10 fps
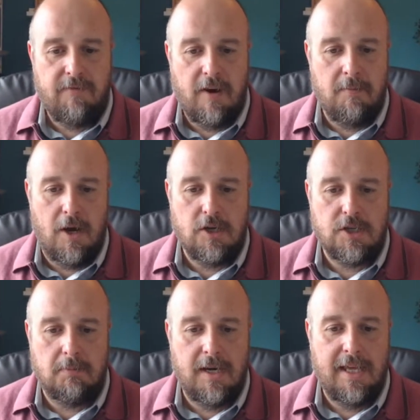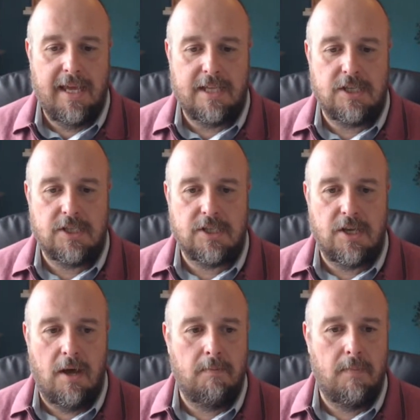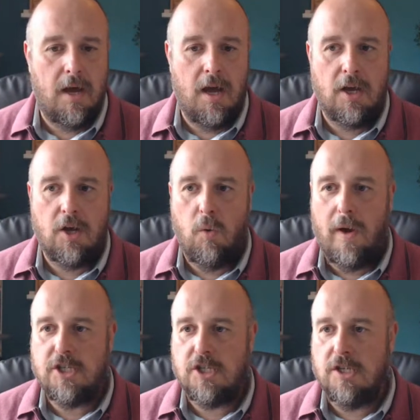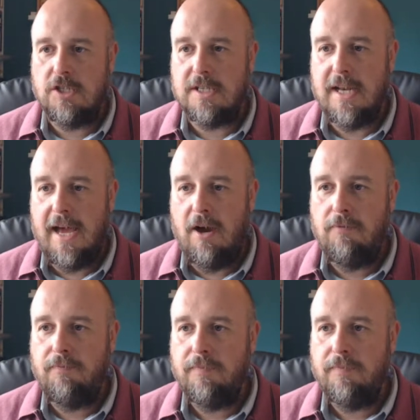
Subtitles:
you very much. I'm going to get to some questions now.